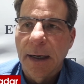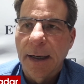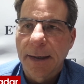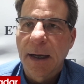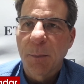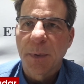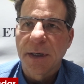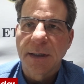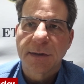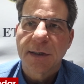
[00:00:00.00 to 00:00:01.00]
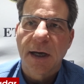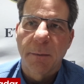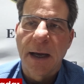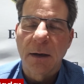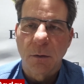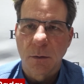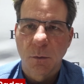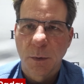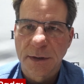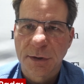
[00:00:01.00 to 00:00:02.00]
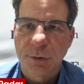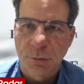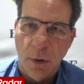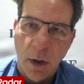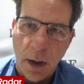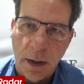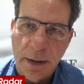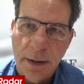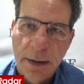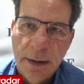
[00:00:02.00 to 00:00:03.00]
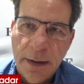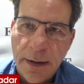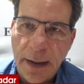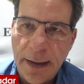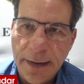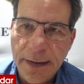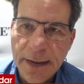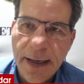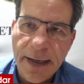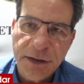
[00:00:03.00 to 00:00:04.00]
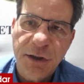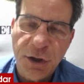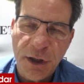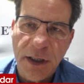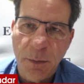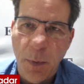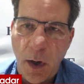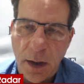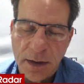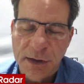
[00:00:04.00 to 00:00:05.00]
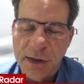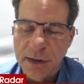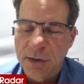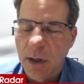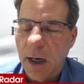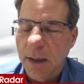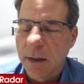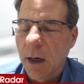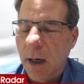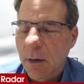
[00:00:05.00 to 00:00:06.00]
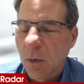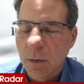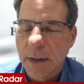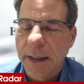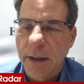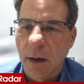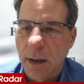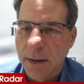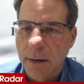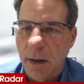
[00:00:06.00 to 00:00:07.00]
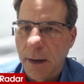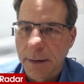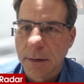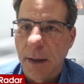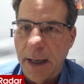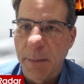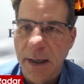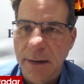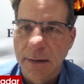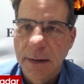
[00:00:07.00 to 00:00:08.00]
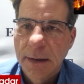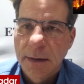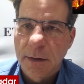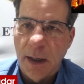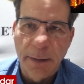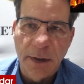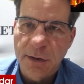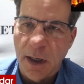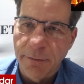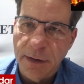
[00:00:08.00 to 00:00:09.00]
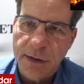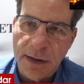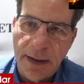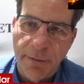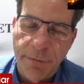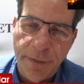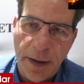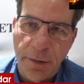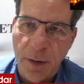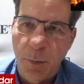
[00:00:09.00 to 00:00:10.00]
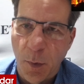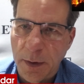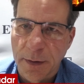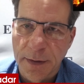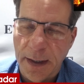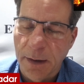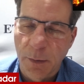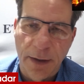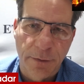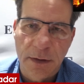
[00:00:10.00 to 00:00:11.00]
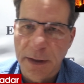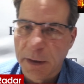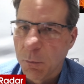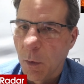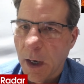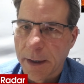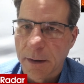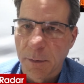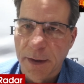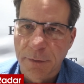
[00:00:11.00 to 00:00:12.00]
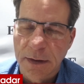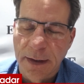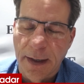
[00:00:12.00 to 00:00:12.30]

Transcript: companies come out with strong ESG policies, not only on climate. Climate's obviously a very important thing. We have clean water, we have clean